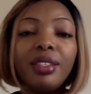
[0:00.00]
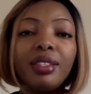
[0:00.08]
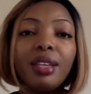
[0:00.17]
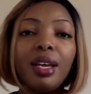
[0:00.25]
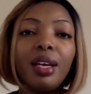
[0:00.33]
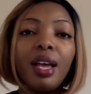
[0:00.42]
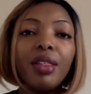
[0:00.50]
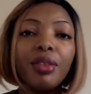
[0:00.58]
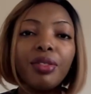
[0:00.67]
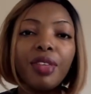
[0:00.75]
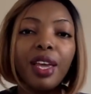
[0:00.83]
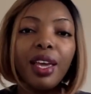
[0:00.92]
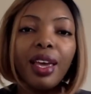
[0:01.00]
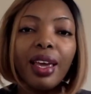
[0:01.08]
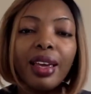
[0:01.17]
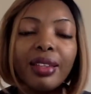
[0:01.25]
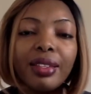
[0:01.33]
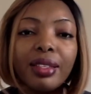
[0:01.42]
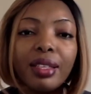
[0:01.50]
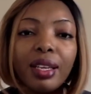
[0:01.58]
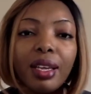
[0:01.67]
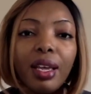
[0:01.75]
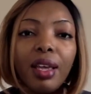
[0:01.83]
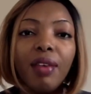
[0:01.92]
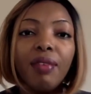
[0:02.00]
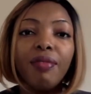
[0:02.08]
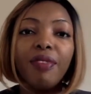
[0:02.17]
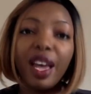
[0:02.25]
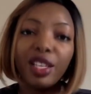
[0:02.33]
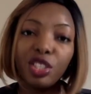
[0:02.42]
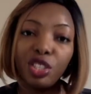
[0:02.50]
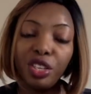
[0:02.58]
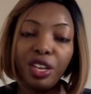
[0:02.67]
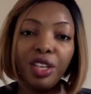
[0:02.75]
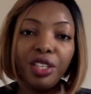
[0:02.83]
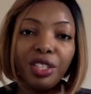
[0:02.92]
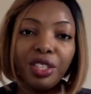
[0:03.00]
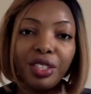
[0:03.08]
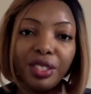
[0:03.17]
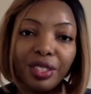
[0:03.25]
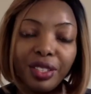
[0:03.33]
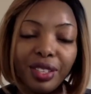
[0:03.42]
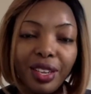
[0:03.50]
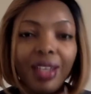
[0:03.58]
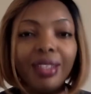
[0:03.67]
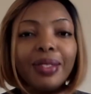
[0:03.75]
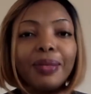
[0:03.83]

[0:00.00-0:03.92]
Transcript: Another thing is vaccinations. Yes.